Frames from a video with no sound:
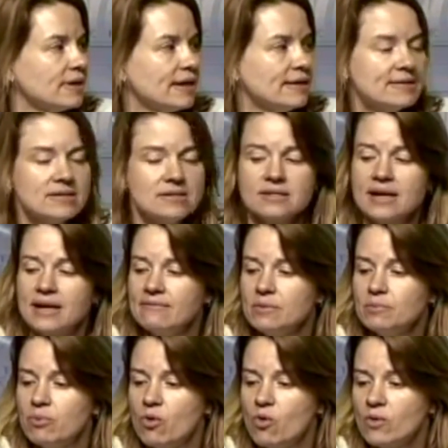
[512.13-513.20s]
And this is kind of
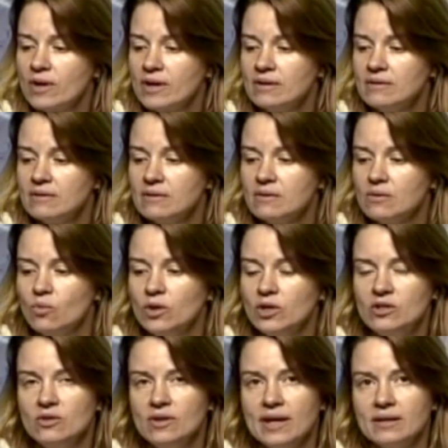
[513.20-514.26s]
important
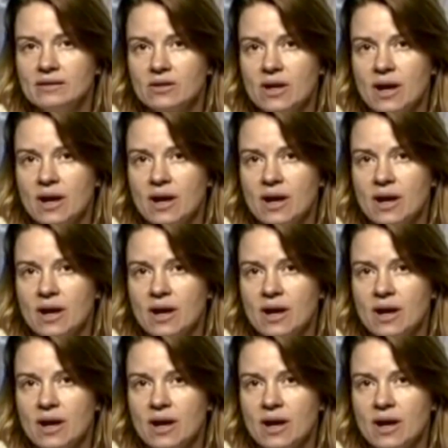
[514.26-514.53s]
when you get